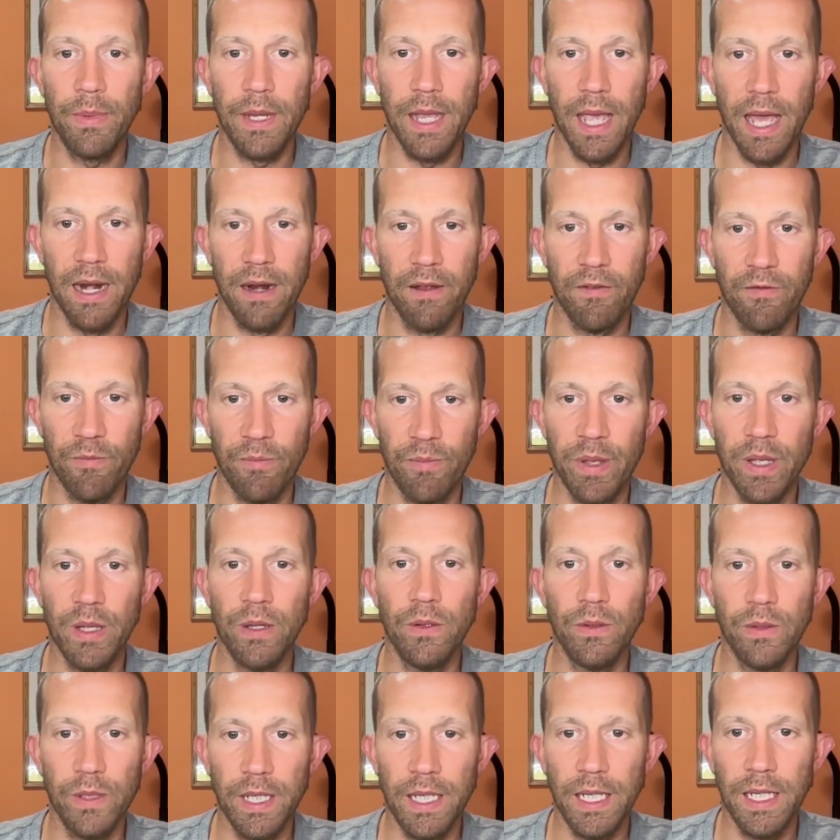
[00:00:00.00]
kind of
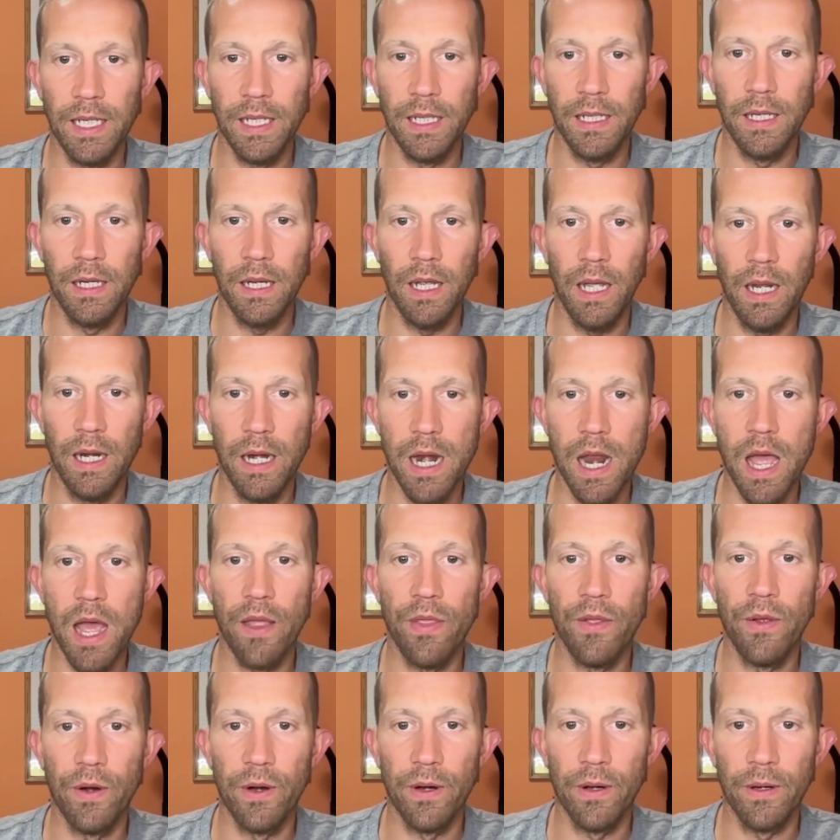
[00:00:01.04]
building
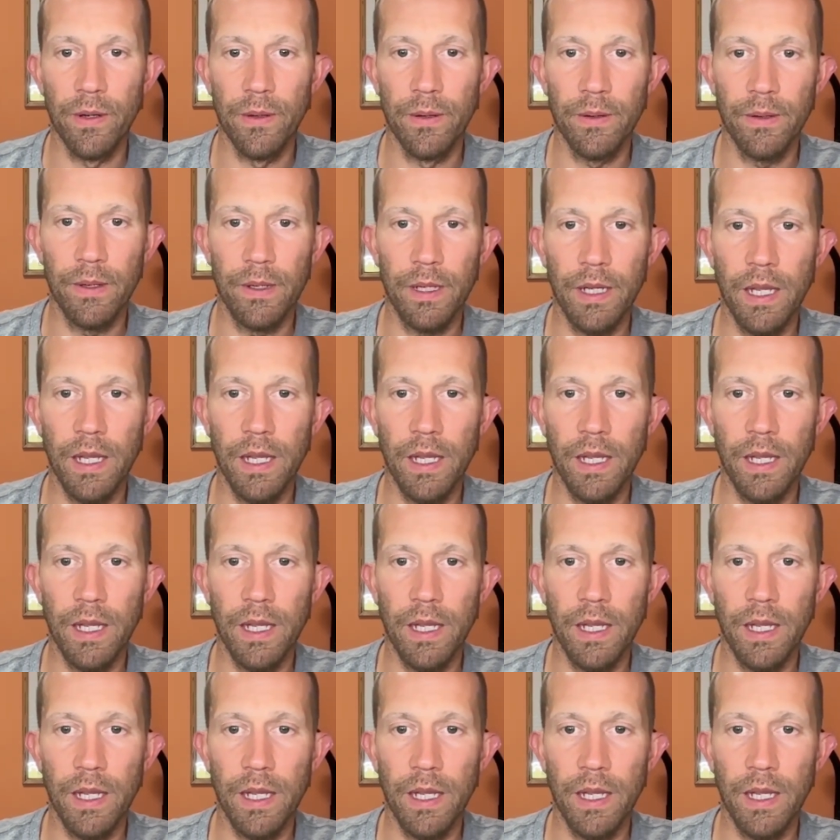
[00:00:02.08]
another